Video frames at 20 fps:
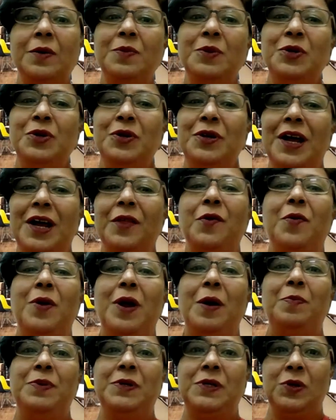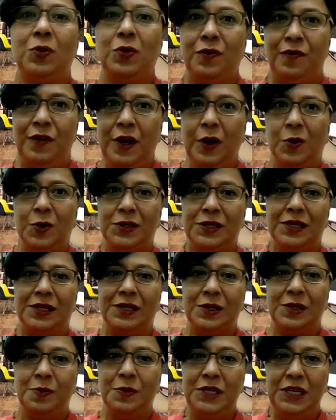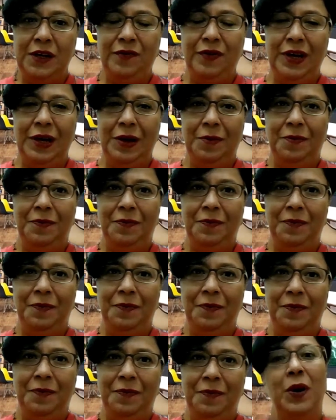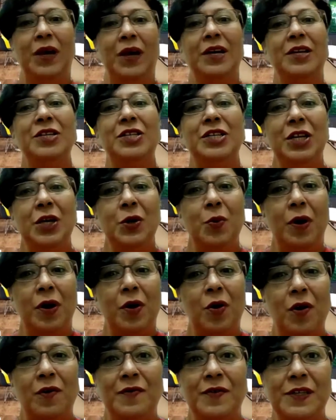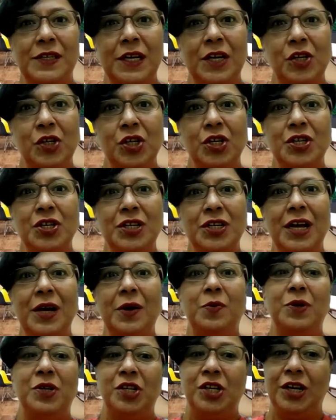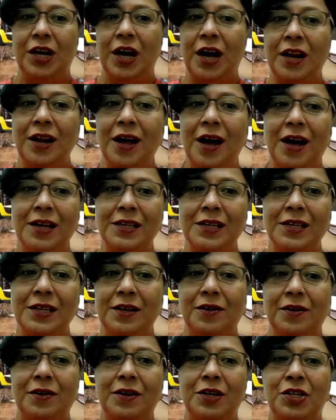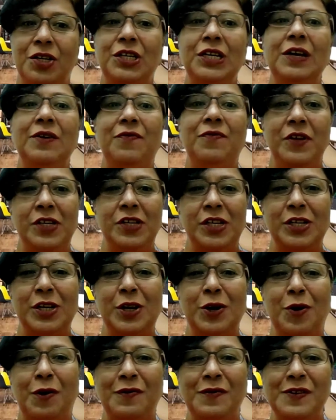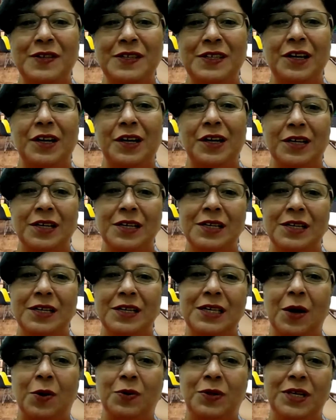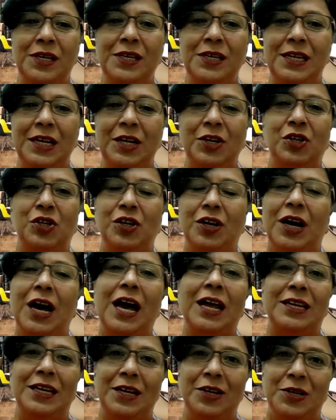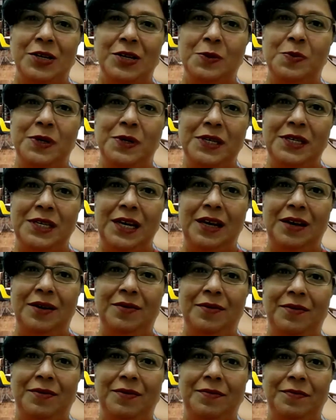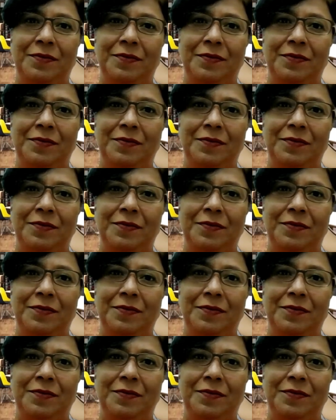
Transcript: Welcome to another episode of Ecosystem TV. We continue our conversation today with Shayan Hazir, Chief Digital Officer, Southeast Asia at HSBC.